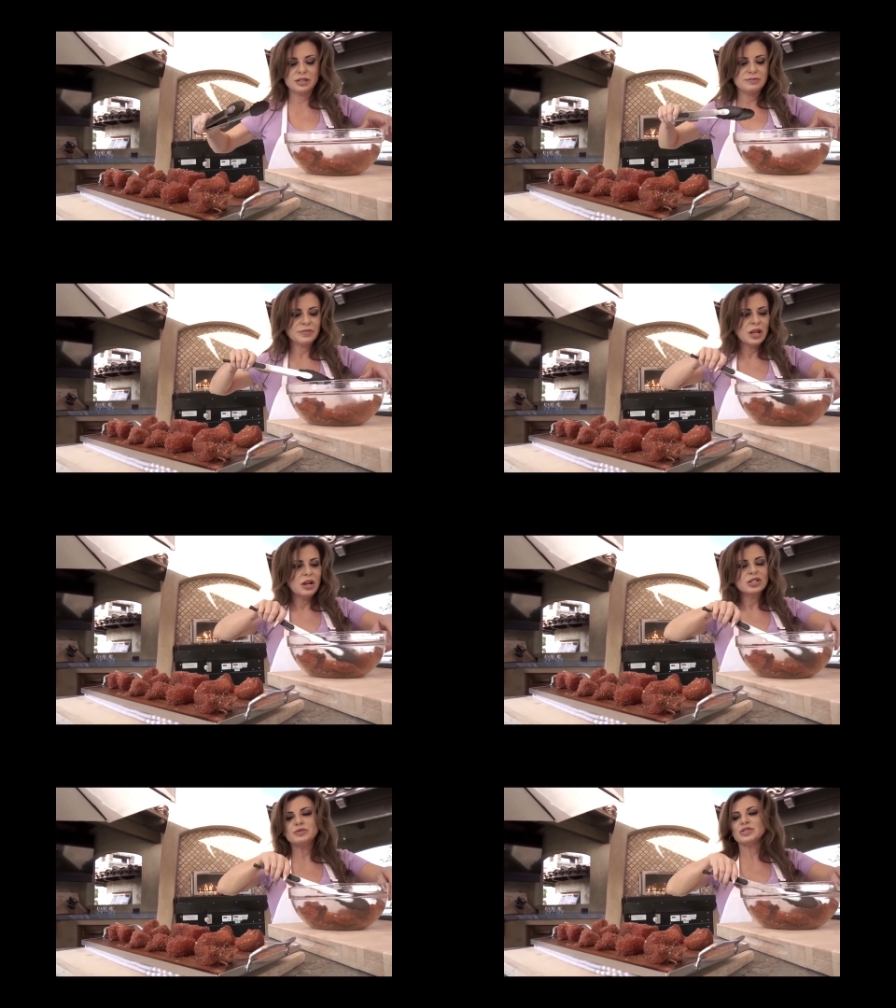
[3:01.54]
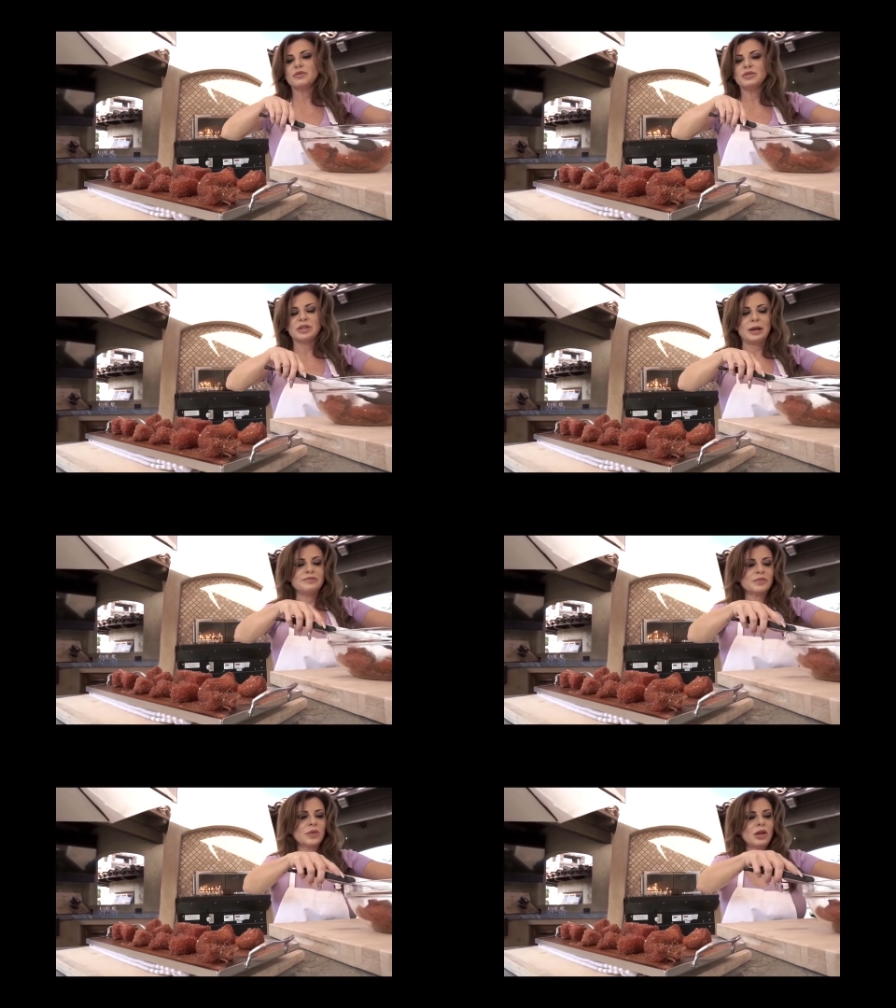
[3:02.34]
So we'll start with that.
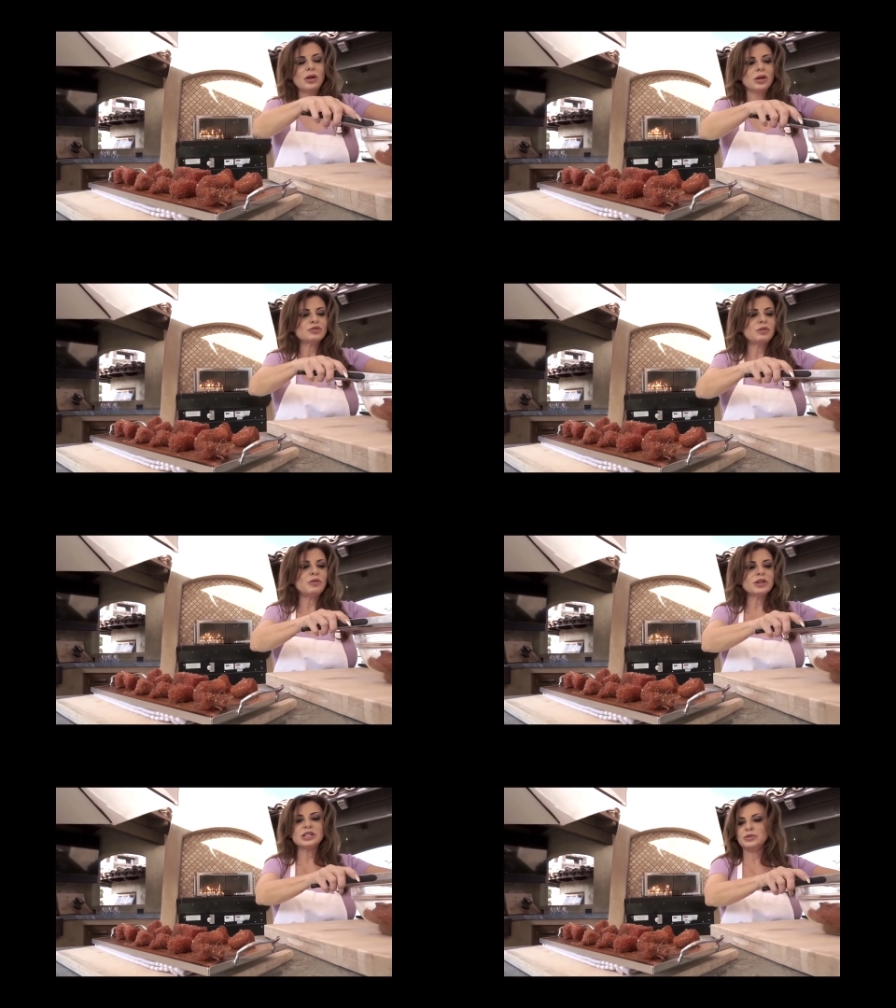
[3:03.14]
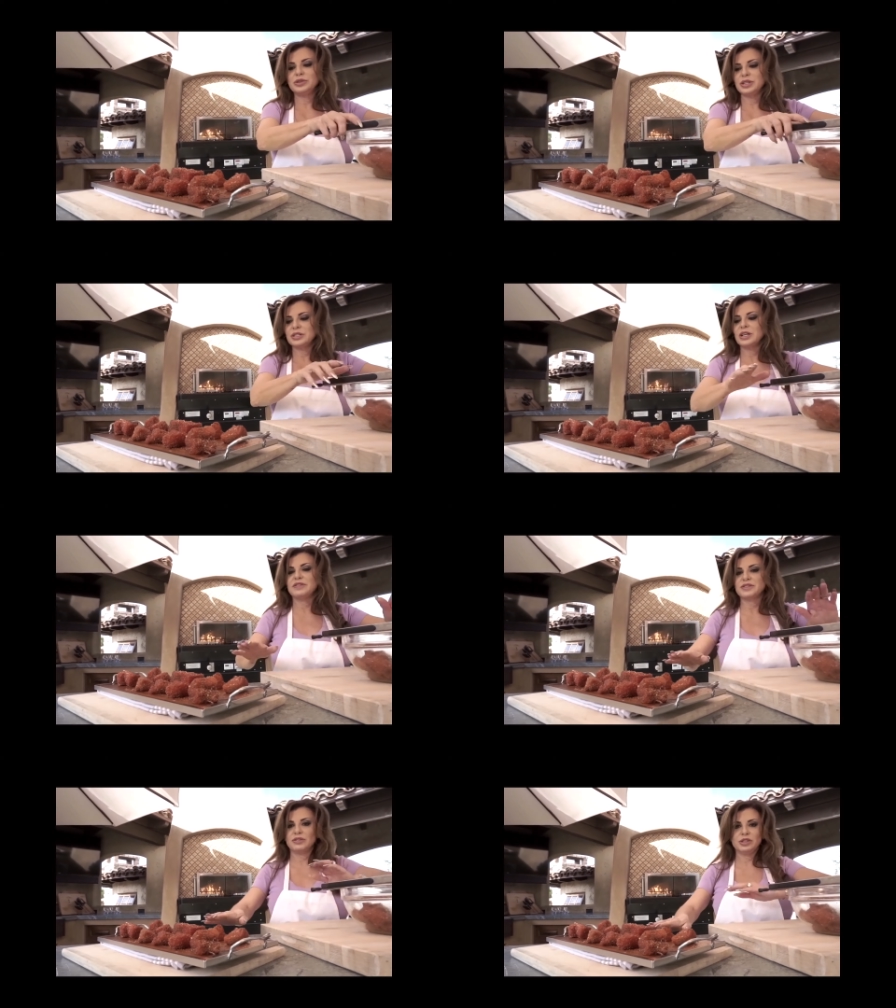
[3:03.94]
So what we're going to do with this,
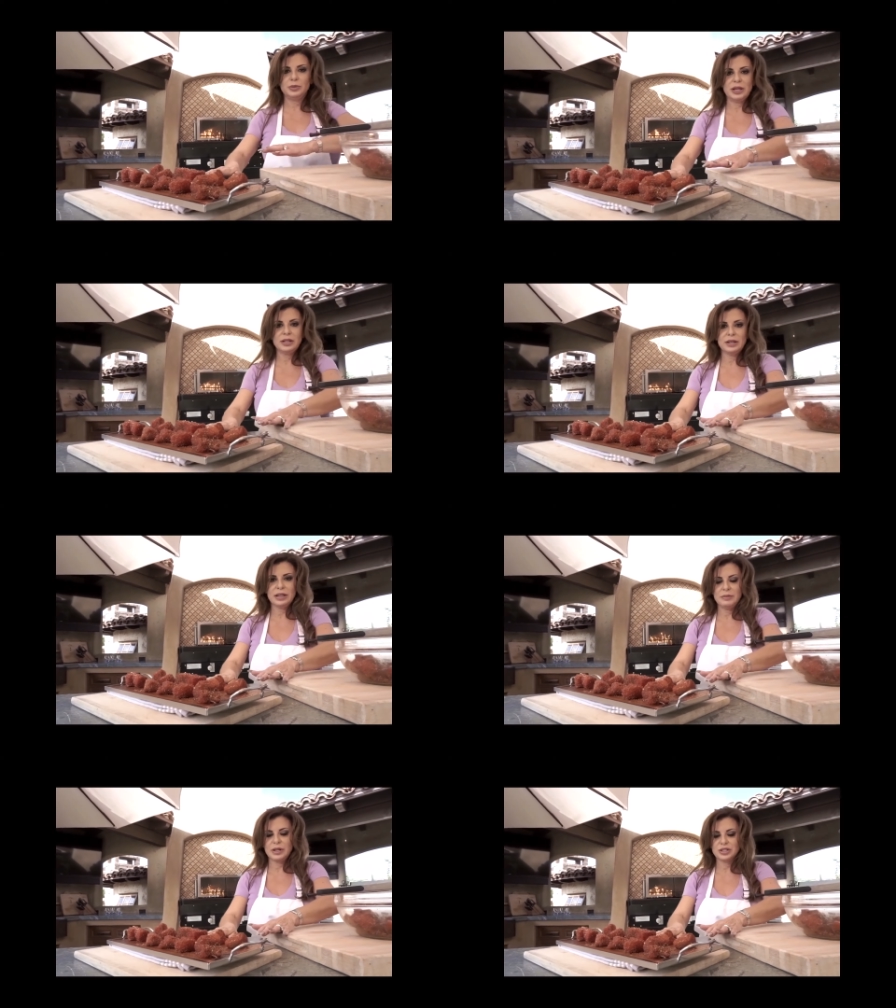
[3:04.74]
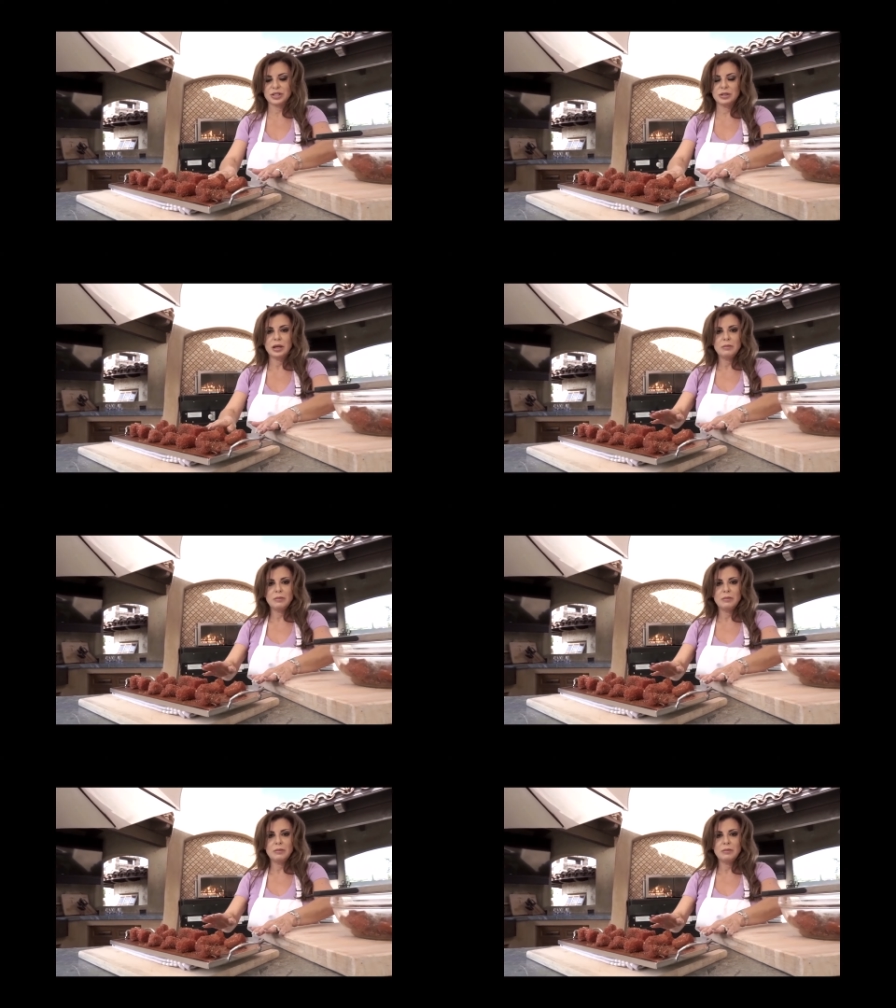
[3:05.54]
I've soaked the plank like I mentioned.